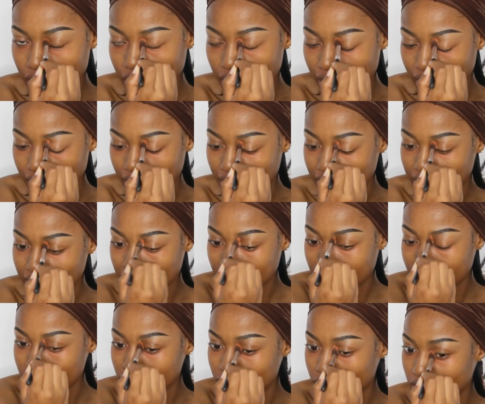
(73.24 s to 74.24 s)
and
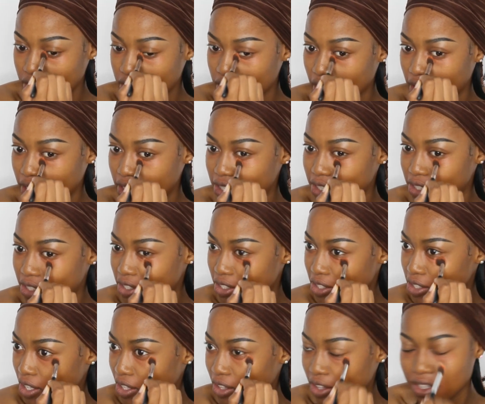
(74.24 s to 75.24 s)
I'm so excited.
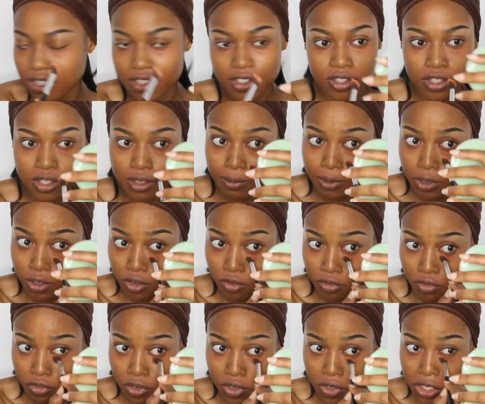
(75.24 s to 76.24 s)
I think it's going to look
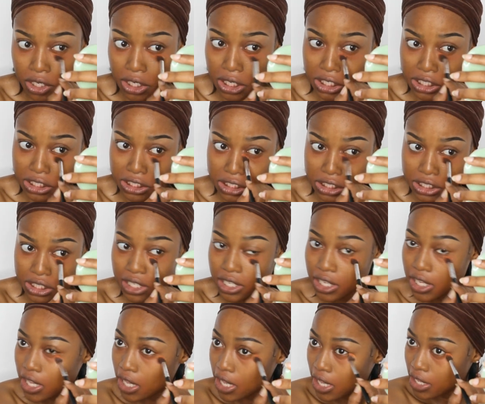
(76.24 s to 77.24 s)
very nice.
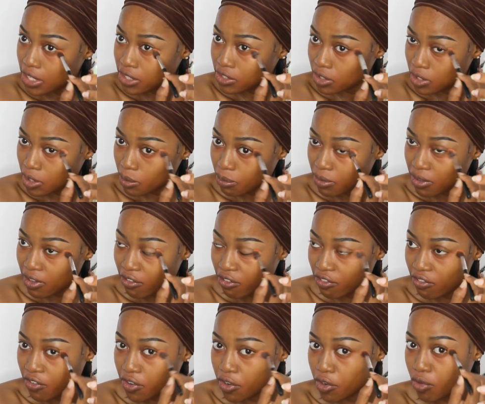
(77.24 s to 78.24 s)
It's going to be
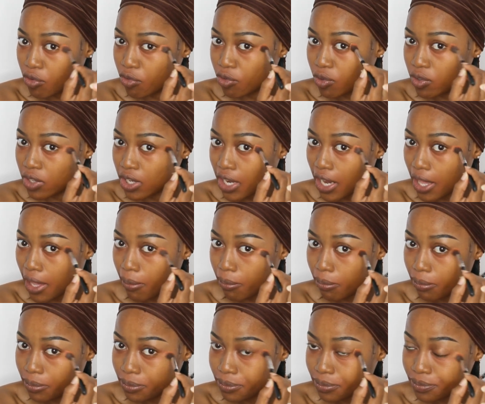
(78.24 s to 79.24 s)
very full
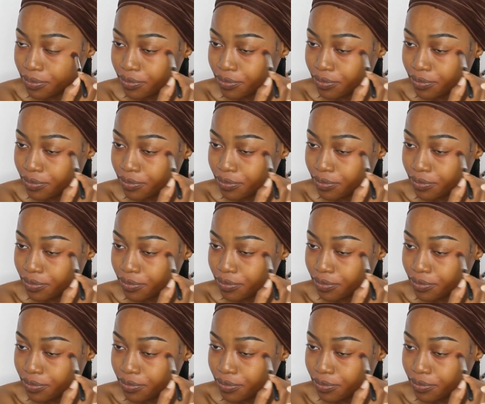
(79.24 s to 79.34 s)
glam,